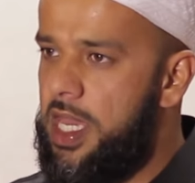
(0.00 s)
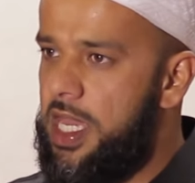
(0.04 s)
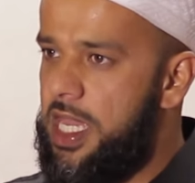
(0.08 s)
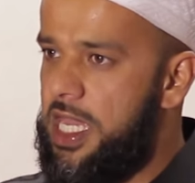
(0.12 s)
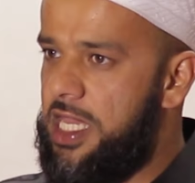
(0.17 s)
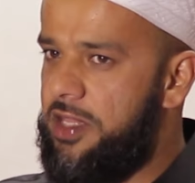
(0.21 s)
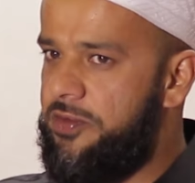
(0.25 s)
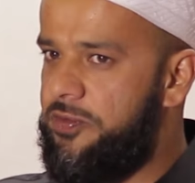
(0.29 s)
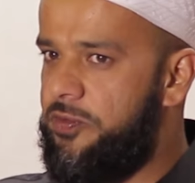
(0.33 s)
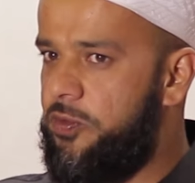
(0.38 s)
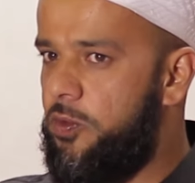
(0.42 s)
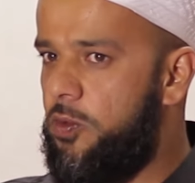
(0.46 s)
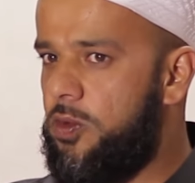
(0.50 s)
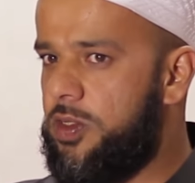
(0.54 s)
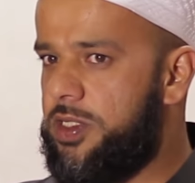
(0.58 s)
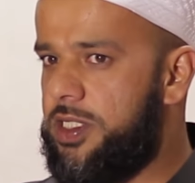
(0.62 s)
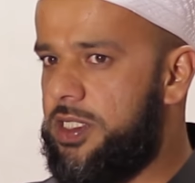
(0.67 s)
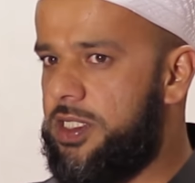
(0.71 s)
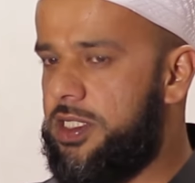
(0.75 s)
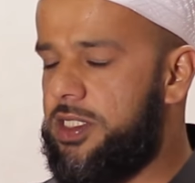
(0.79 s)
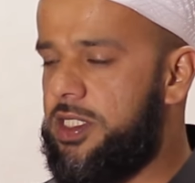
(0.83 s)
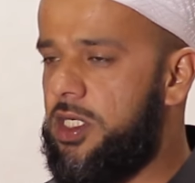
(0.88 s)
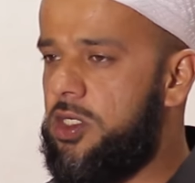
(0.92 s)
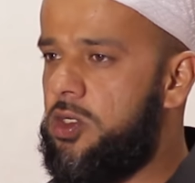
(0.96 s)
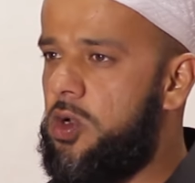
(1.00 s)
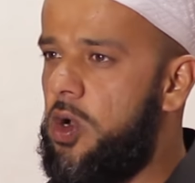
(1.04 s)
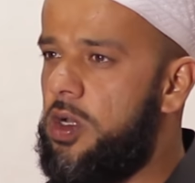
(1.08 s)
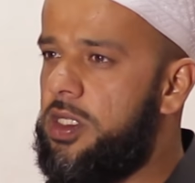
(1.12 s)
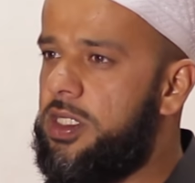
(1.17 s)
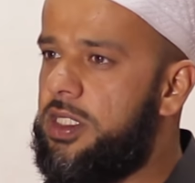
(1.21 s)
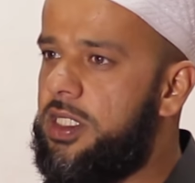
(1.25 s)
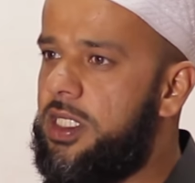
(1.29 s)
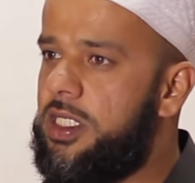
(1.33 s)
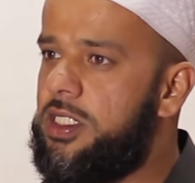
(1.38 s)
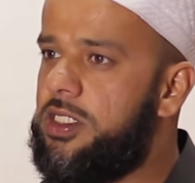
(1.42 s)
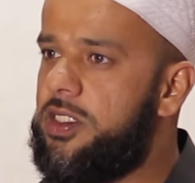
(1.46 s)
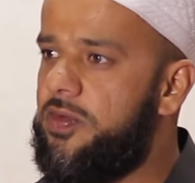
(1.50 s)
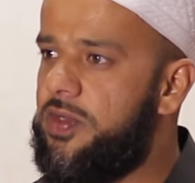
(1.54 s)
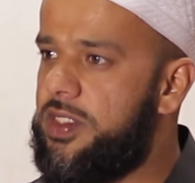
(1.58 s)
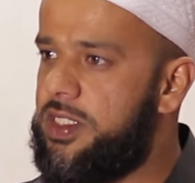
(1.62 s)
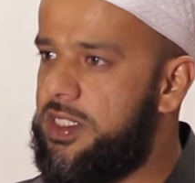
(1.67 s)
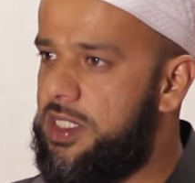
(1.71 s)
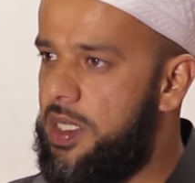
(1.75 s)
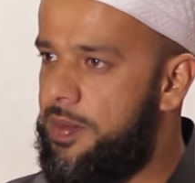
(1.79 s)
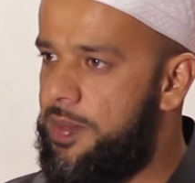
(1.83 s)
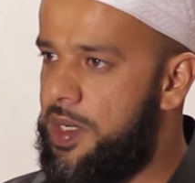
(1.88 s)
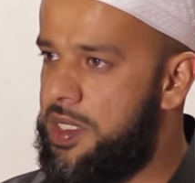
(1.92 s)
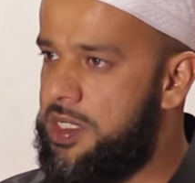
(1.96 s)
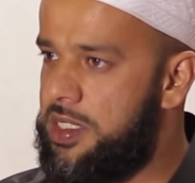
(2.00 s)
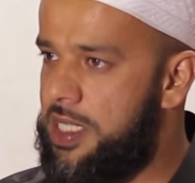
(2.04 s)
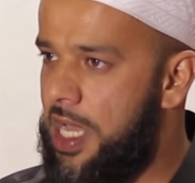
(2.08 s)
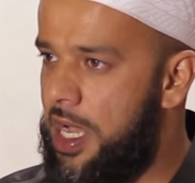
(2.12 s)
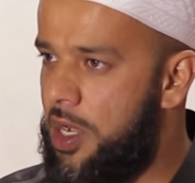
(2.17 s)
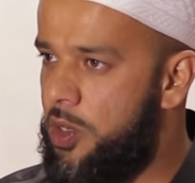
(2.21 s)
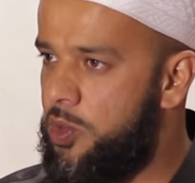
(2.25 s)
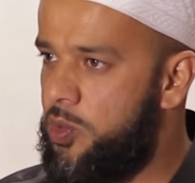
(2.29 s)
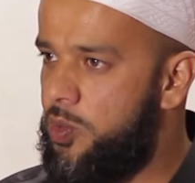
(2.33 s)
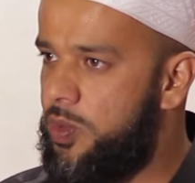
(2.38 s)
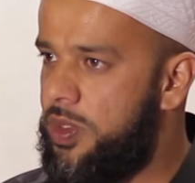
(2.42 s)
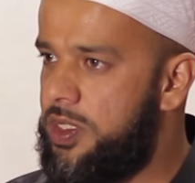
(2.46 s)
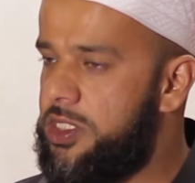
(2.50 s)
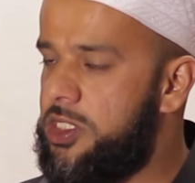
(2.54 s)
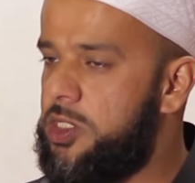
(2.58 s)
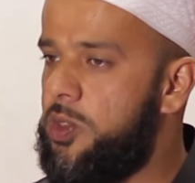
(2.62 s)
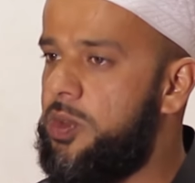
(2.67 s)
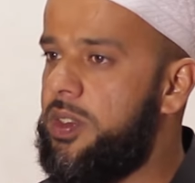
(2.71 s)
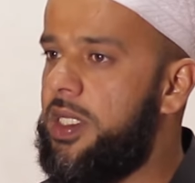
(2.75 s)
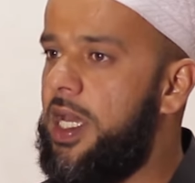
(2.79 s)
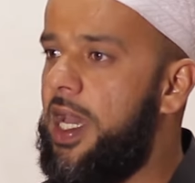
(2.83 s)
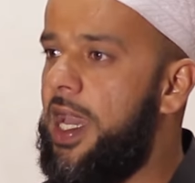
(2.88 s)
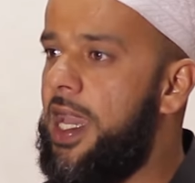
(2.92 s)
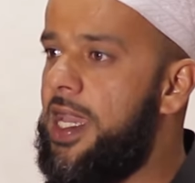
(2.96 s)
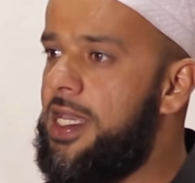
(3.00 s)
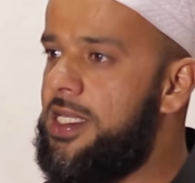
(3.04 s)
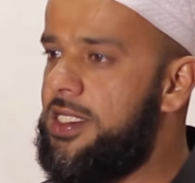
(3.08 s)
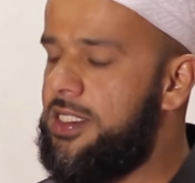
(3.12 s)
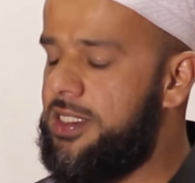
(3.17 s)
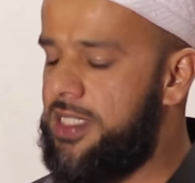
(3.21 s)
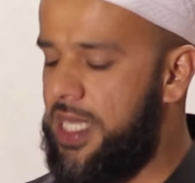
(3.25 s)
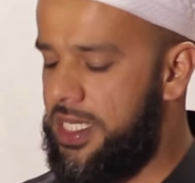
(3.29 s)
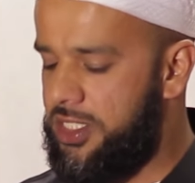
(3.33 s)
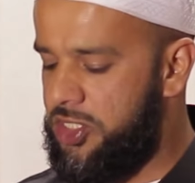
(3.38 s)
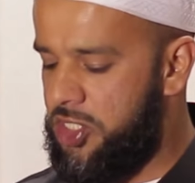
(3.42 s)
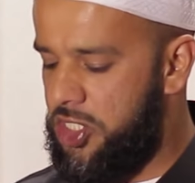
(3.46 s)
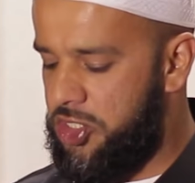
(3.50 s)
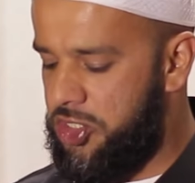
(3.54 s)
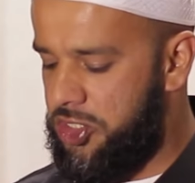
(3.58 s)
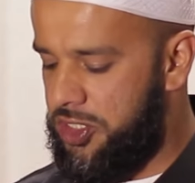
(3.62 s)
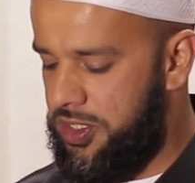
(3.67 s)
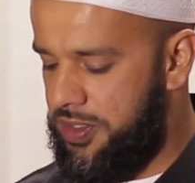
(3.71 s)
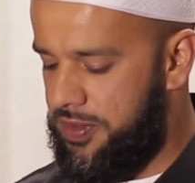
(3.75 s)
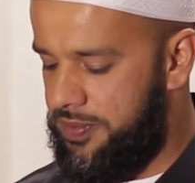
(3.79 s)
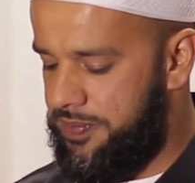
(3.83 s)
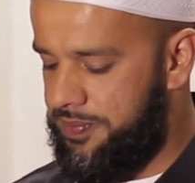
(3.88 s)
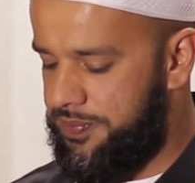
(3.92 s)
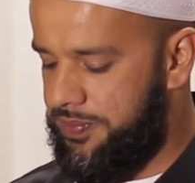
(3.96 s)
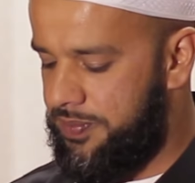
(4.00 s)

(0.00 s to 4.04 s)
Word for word: It forces the contents of the stomach downwards, so it aids digestion.